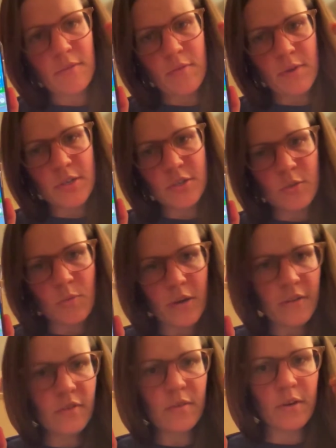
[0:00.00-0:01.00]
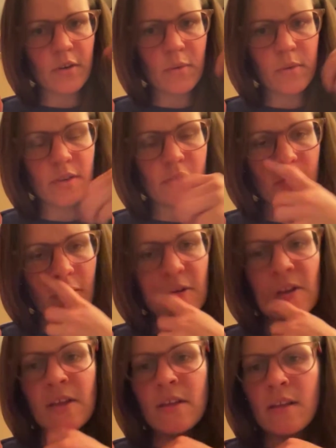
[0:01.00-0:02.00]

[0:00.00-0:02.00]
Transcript: 3, 2, 1, so I know when to start.